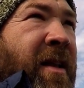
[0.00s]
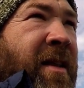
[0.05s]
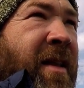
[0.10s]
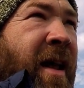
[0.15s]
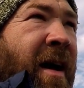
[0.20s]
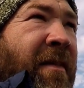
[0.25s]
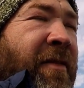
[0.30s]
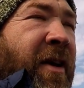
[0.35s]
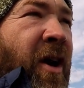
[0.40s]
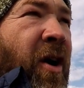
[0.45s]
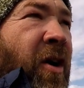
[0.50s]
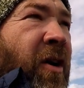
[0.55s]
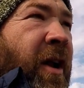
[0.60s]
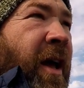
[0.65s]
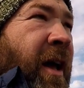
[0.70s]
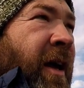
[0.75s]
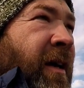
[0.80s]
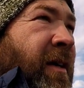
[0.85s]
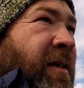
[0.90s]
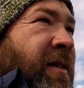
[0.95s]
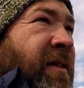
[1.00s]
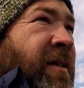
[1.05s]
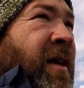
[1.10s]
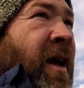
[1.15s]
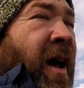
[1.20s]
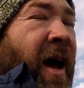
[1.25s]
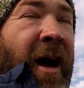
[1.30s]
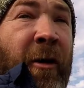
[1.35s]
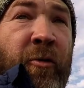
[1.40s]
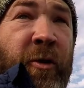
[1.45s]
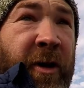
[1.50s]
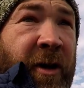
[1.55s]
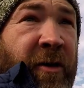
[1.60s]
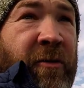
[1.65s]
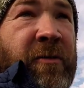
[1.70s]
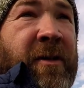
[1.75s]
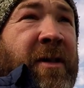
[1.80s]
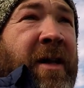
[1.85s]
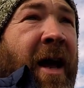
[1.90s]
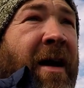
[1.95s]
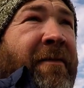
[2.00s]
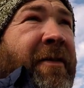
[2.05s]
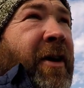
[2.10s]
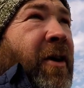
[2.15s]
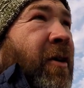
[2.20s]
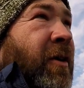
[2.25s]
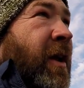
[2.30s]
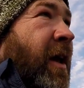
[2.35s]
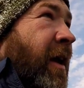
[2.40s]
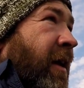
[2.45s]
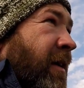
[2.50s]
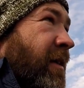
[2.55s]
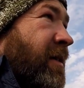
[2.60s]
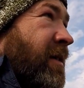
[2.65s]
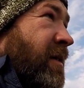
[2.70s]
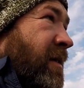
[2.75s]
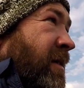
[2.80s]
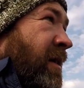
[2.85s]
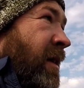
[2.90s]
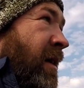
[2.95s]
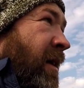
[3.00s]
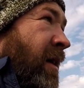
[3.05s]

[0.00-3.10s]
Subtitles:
navionics, how to use navionics,